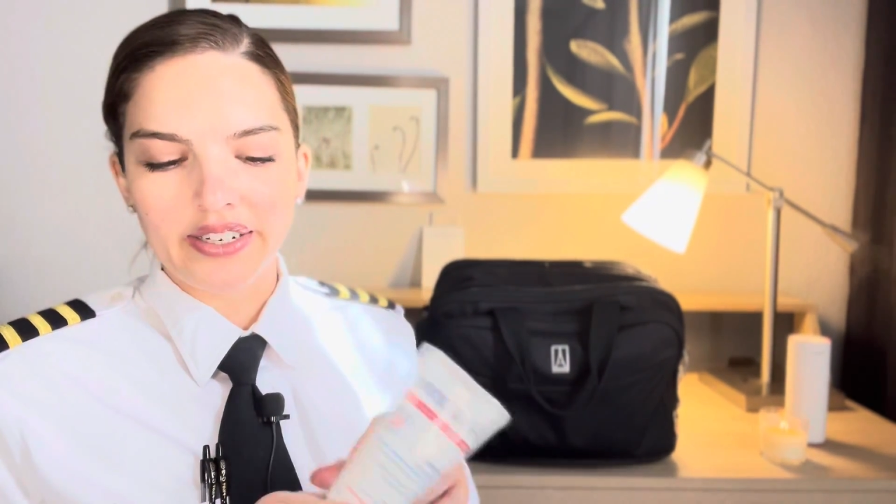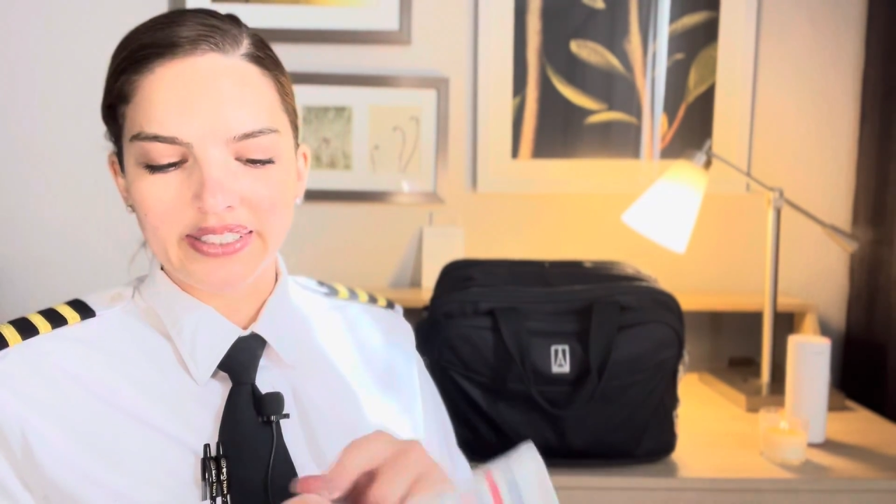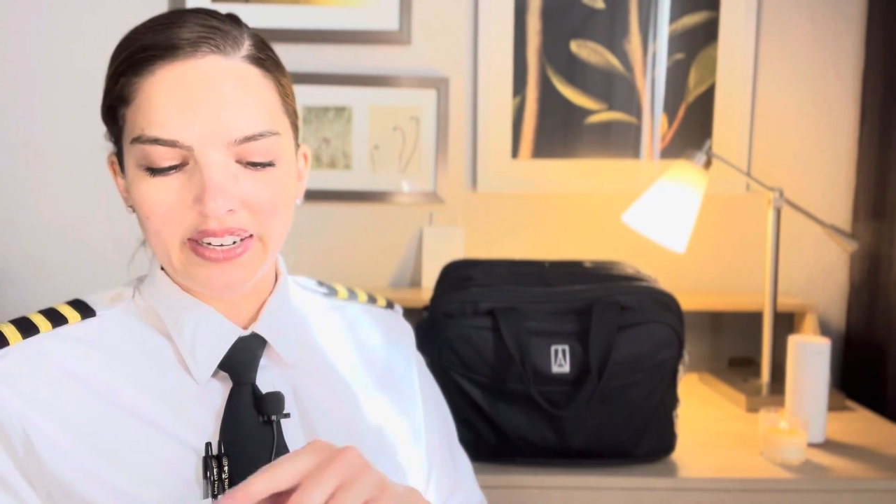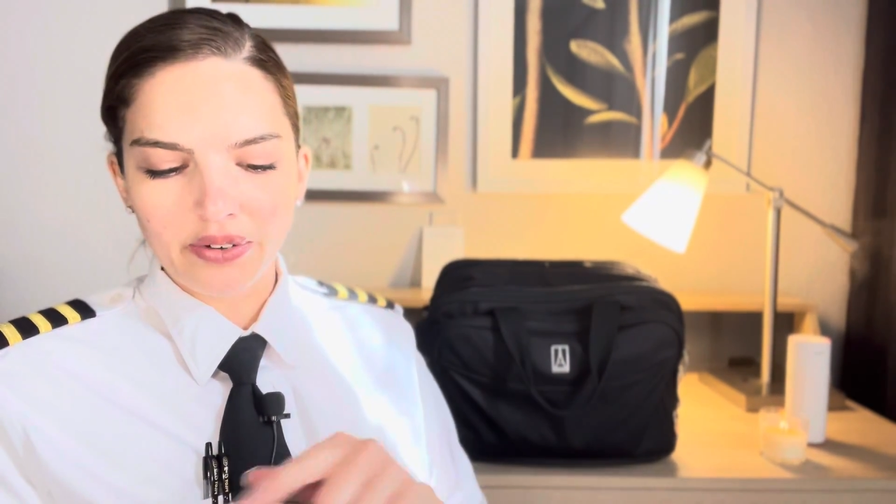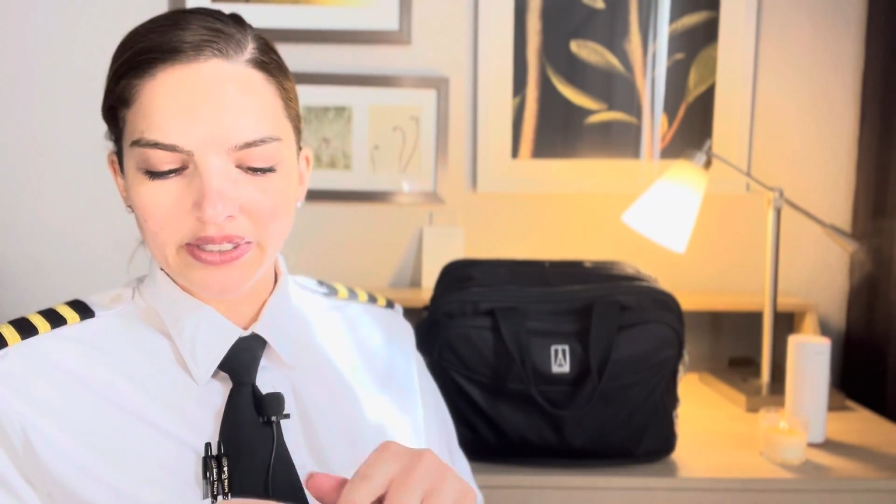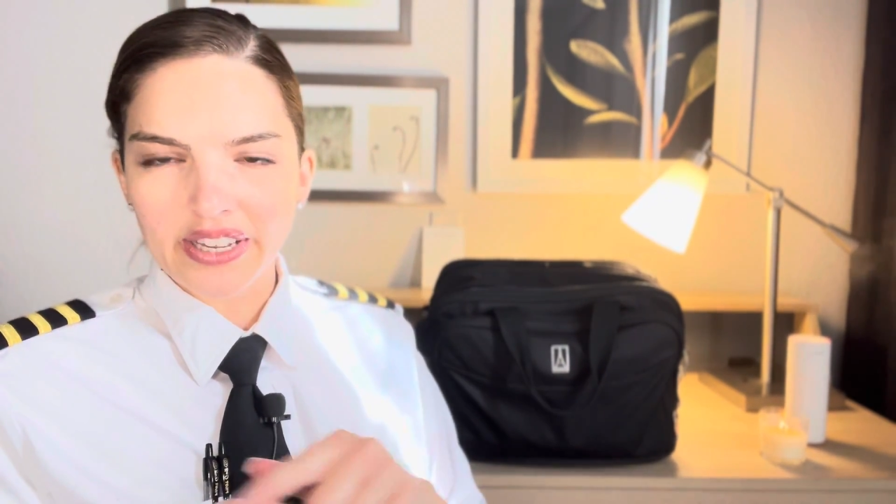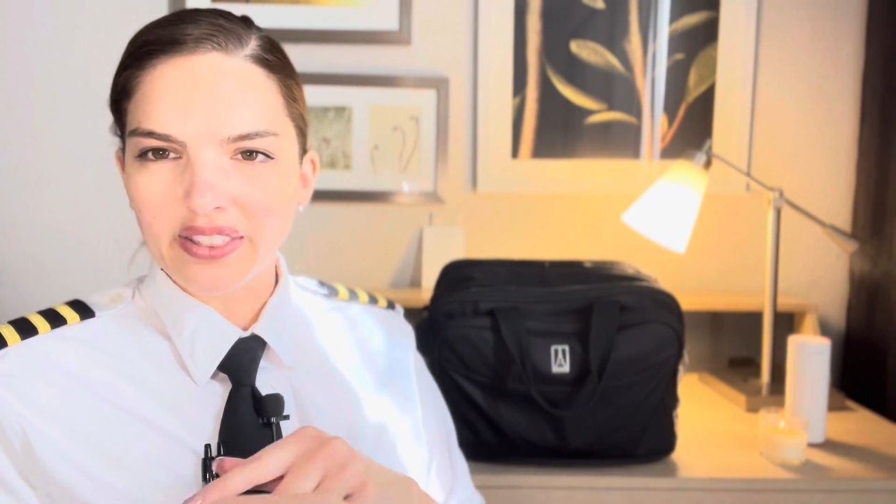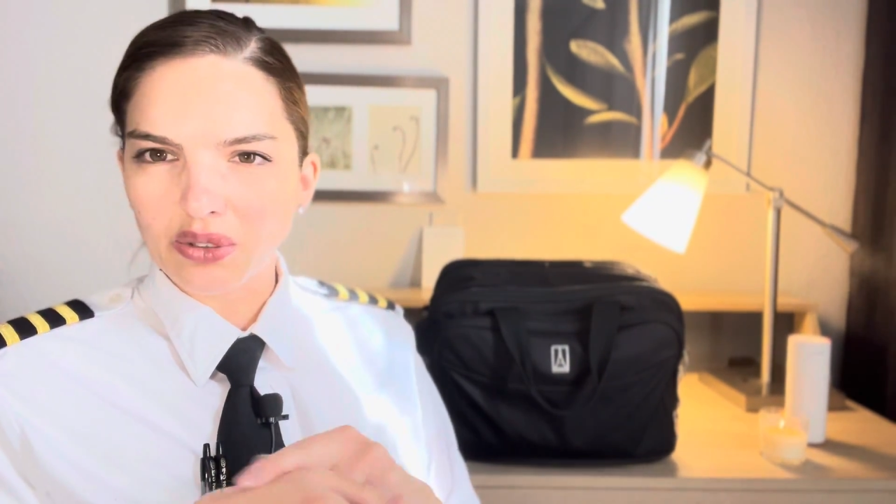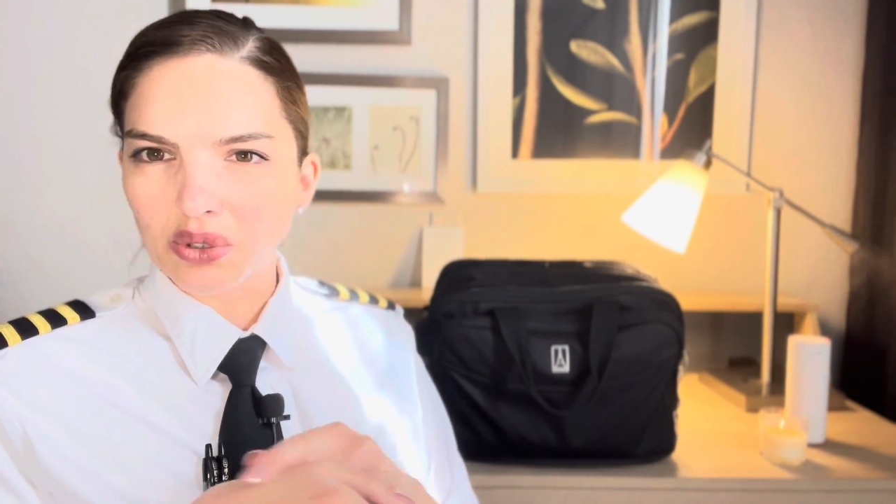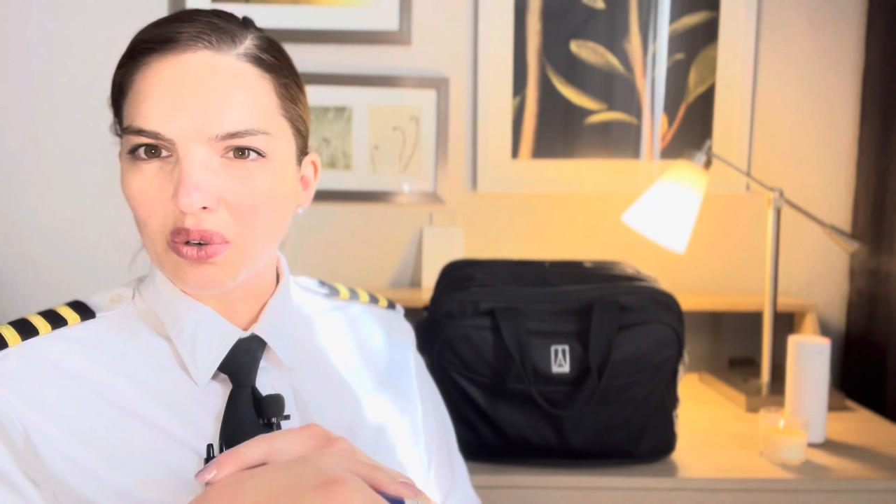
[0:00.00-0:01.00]
because I'd always get
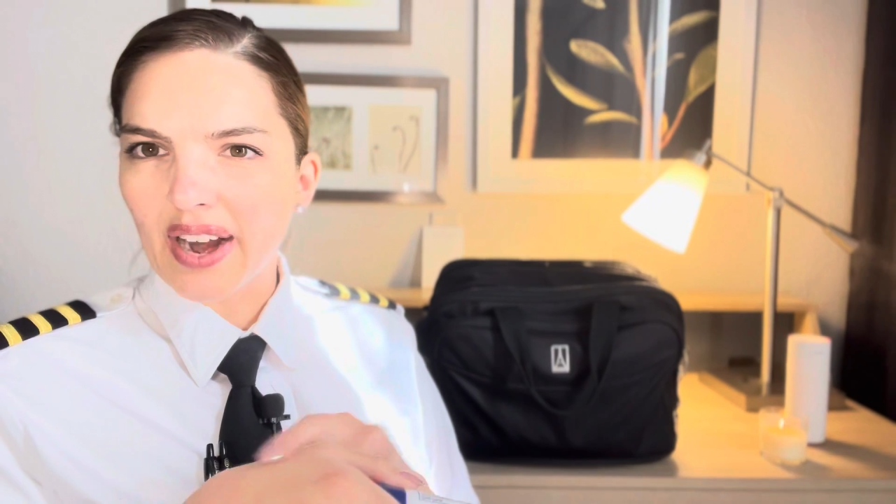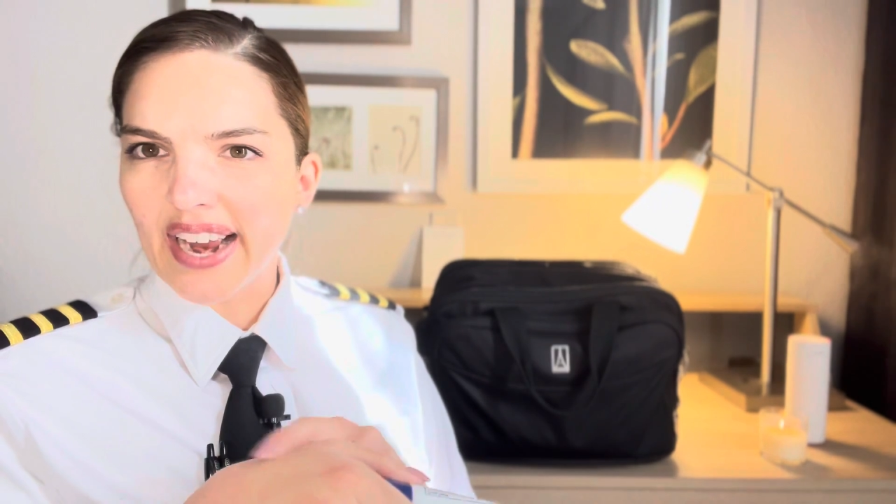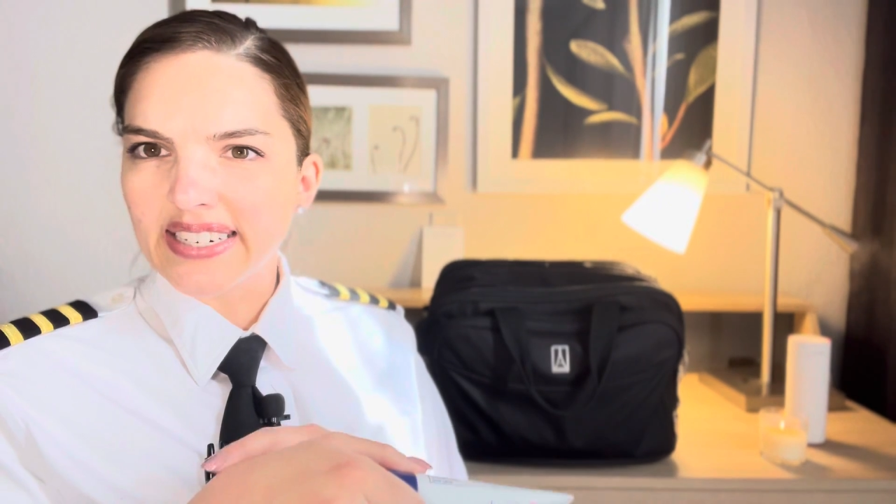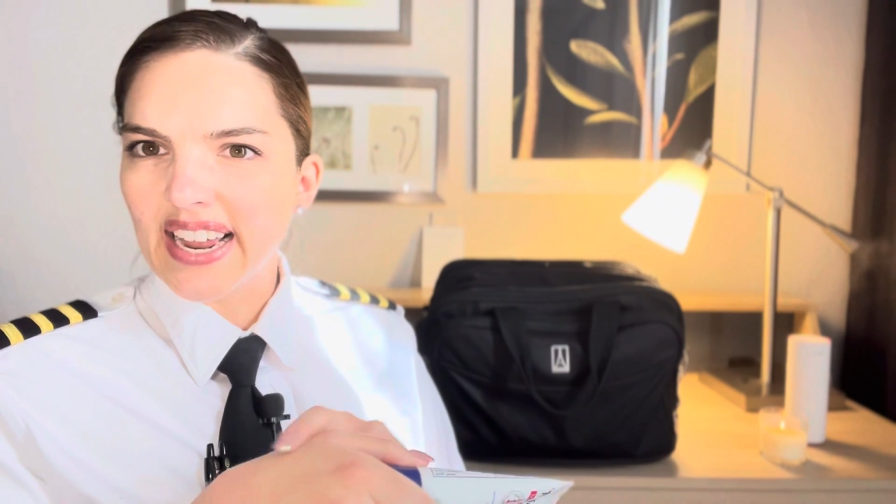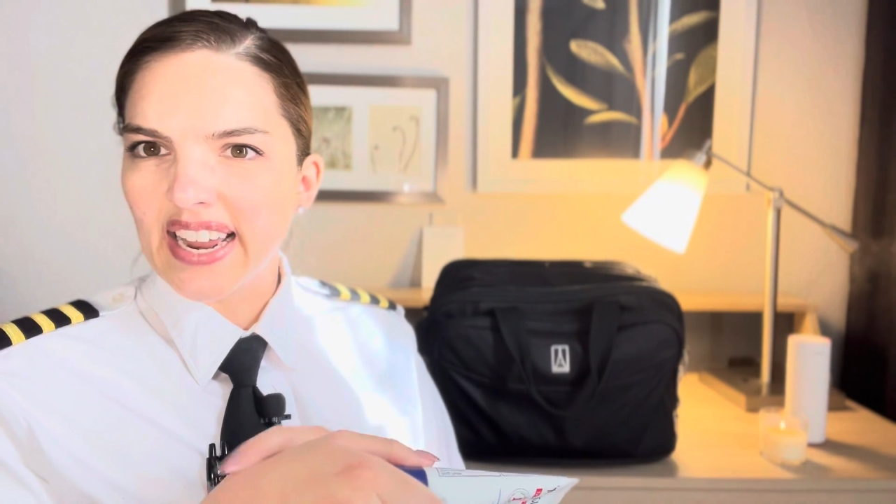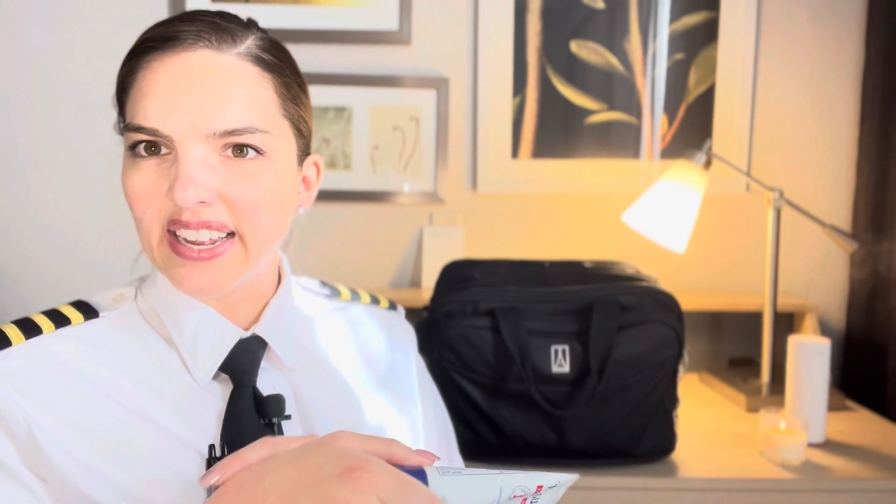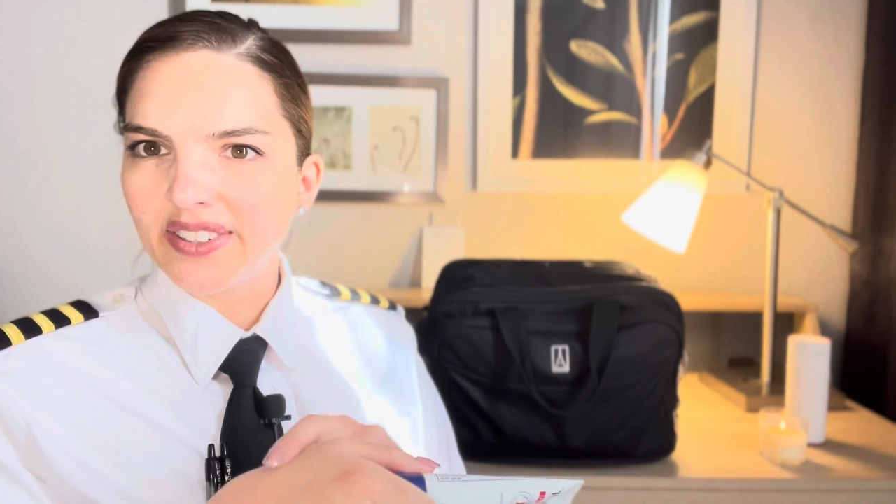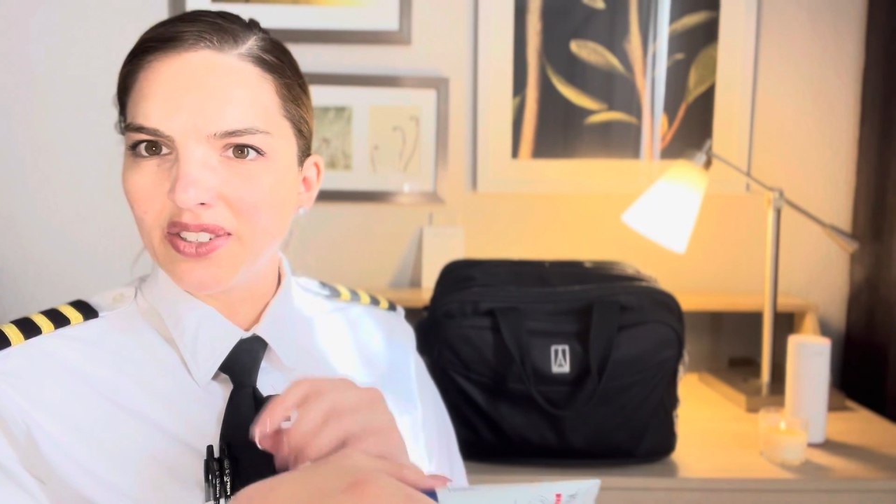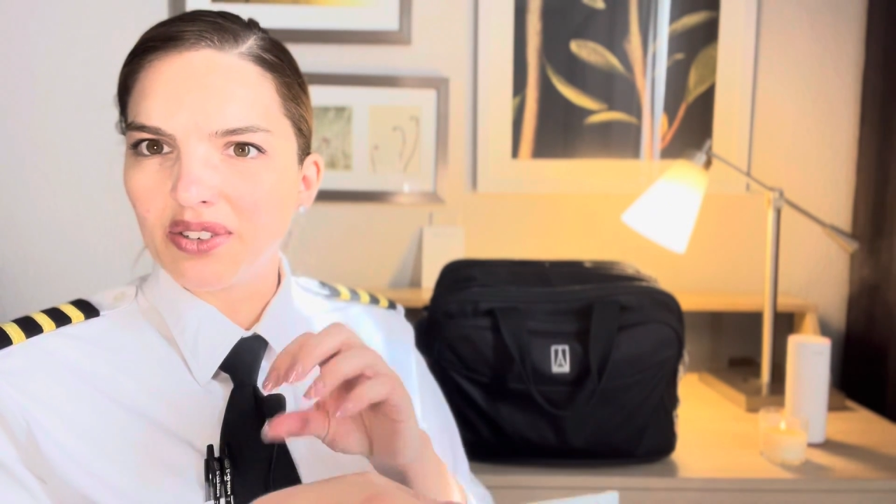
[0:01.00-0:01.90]
those cracked hands,